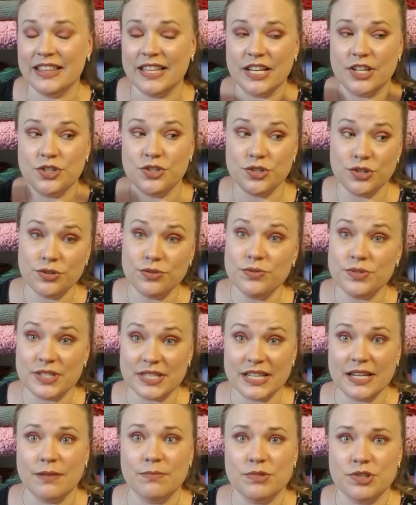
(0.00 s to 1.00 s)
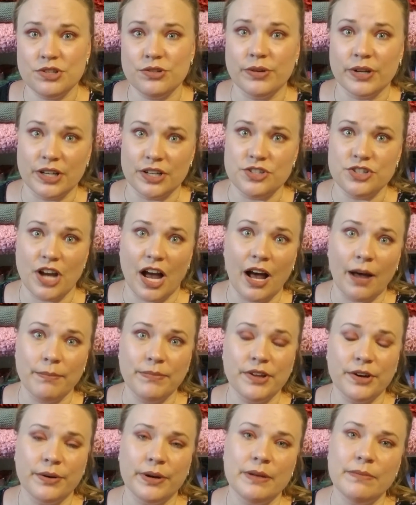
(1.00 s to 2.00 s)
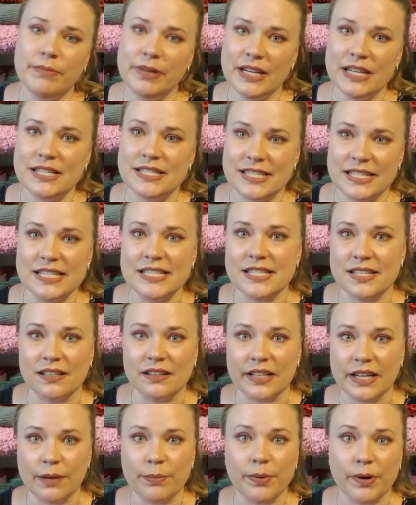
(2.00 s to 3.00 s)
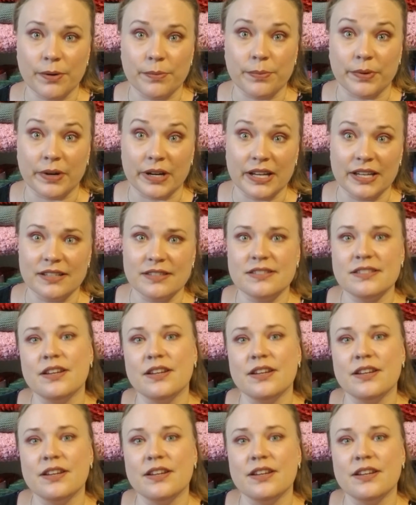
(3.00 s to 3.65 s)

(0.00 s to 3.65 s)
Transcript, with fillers: They do seem to do a good job, though, at being seasonally appropriate.